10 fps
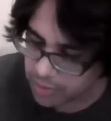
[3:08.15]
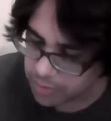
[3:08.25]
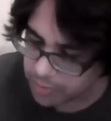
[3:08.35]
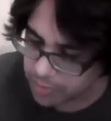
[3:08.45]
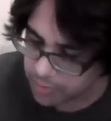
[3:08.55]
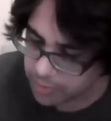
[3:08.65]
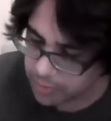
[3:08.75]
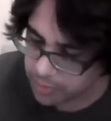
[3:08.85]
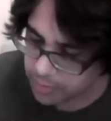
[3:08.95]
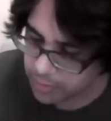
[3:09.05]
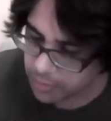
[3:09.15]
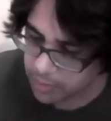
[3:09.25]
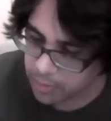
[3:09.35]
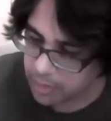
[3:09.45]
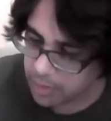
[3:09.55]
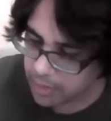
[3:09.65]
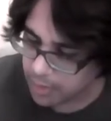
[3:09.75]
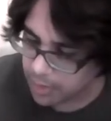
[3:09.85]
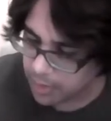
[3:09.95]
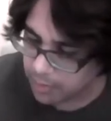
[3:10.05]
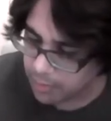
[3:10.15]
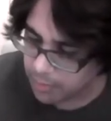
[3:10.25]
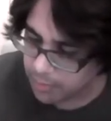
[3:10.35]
group. Um,